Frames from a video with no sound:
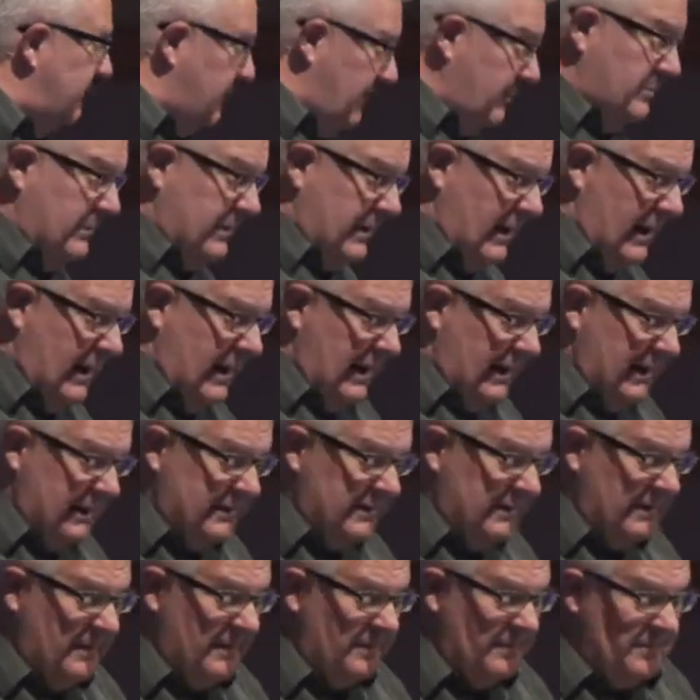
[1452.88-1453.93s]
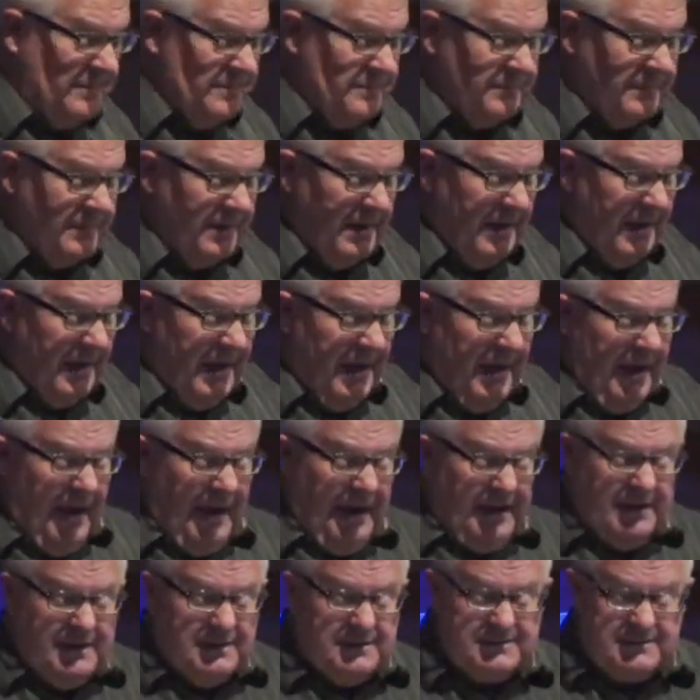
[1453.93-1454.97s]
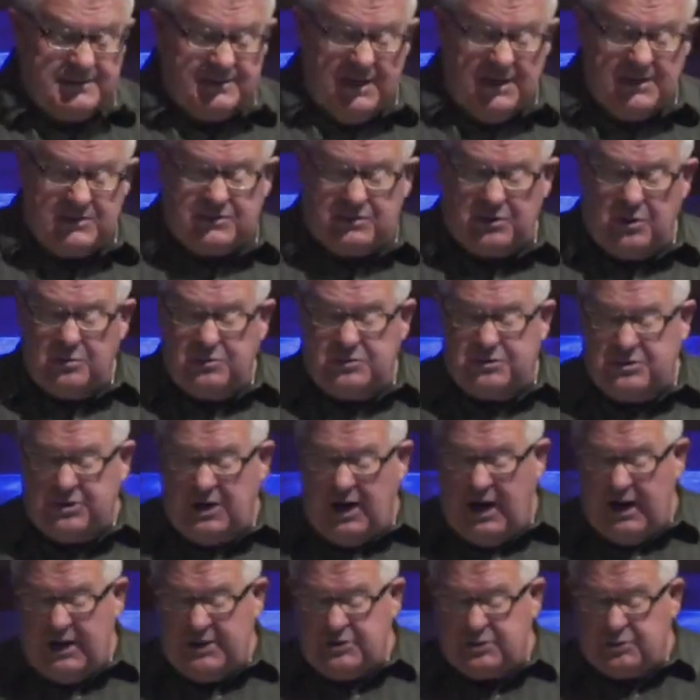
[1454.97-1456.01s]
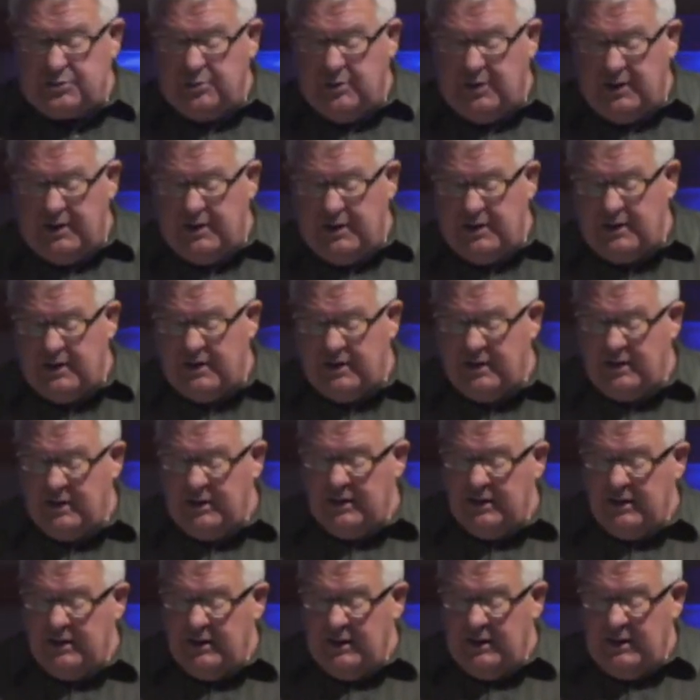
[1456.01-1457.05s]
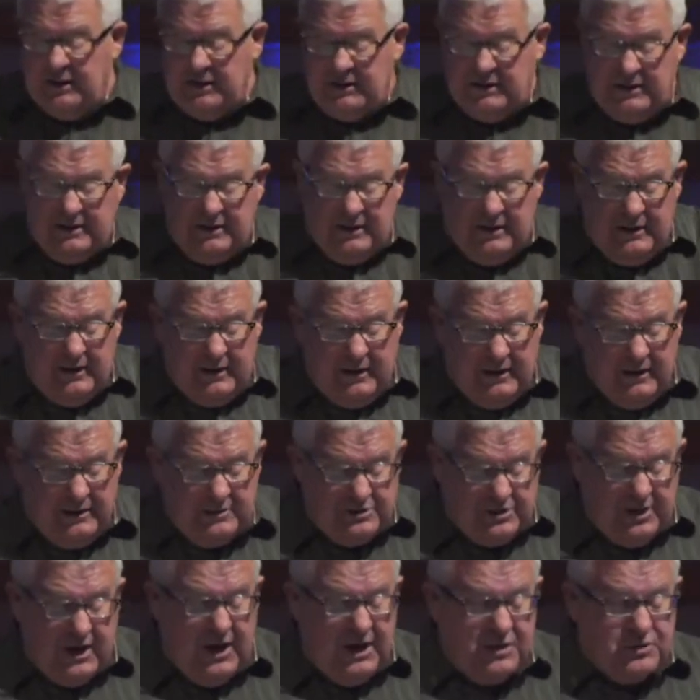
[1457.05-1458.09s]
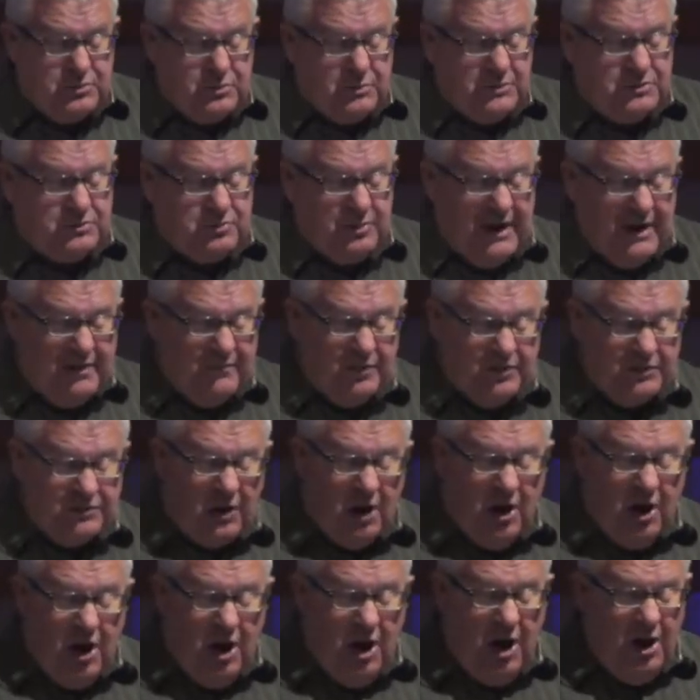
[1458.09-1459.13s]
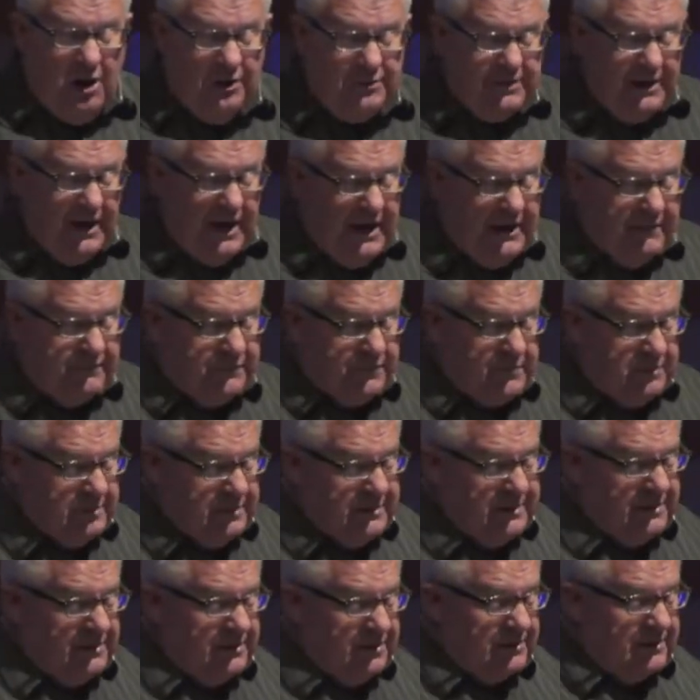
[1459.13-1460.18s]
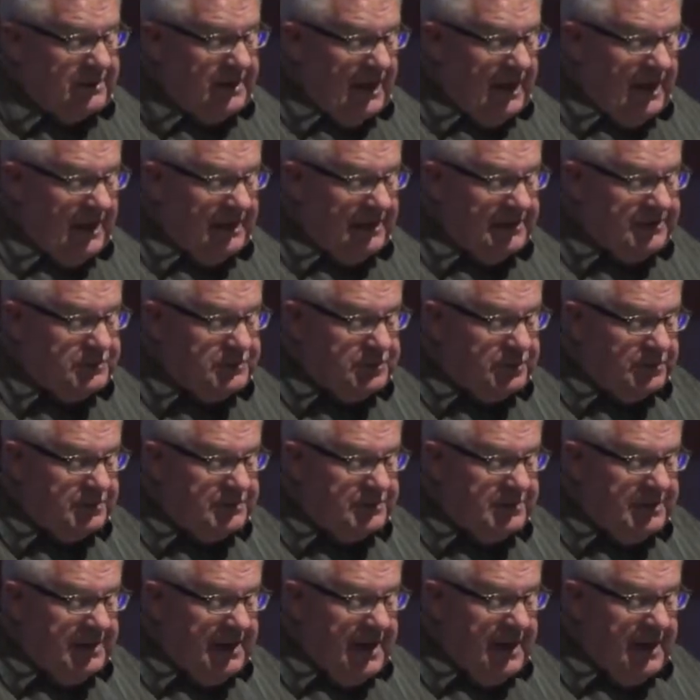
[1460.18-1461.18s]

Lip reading: from God, and it says, so Joshua traveled all night from Gilgal and took the